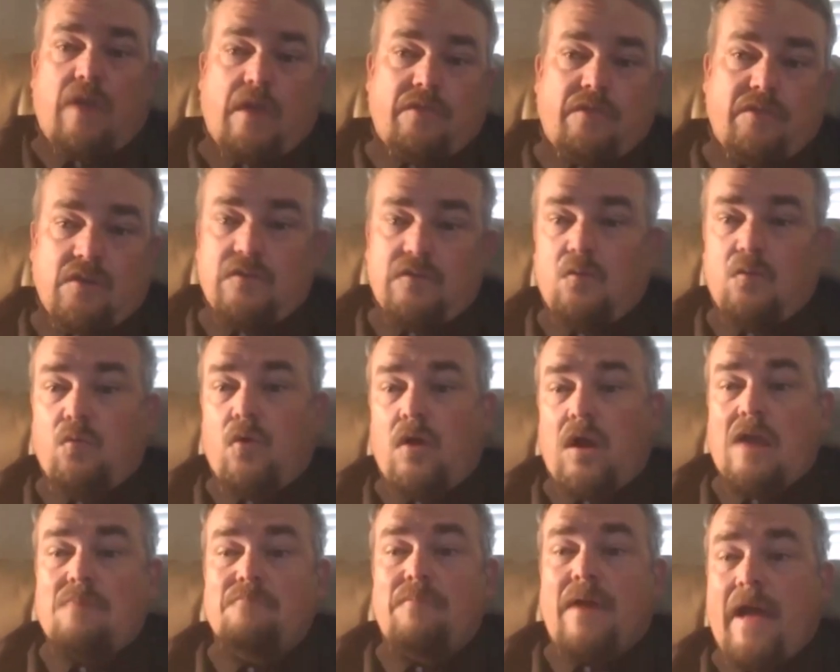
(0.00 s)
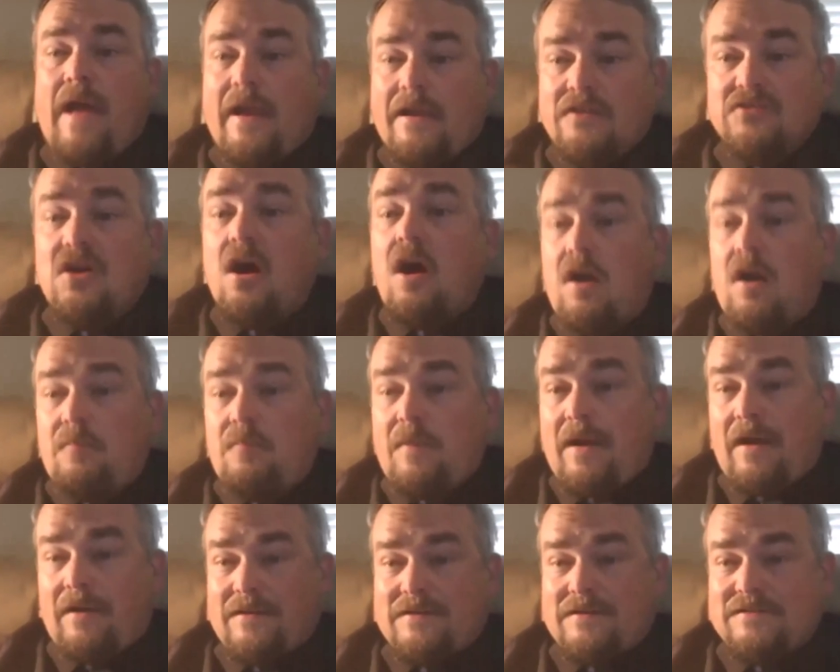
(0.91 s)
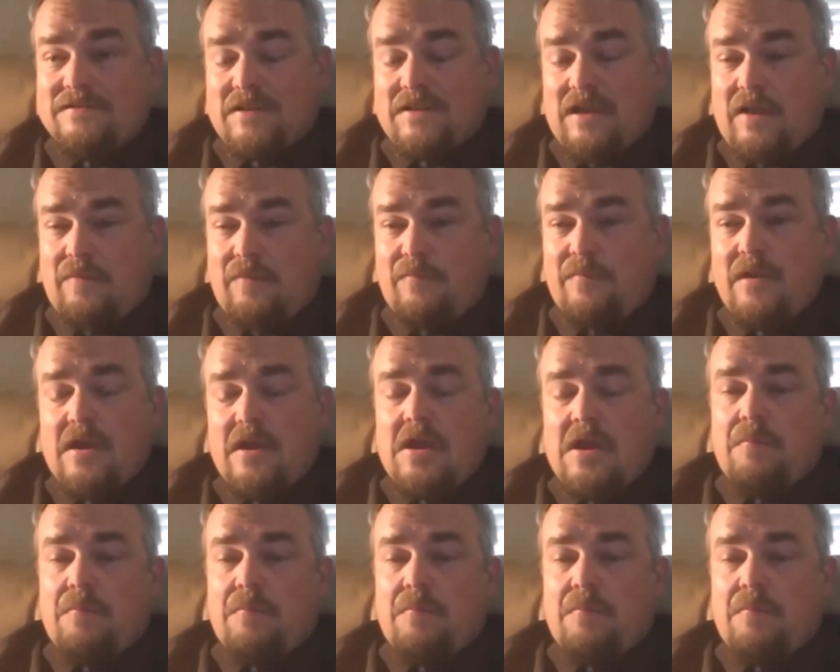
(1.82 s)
and then we'll come back and talk about it some.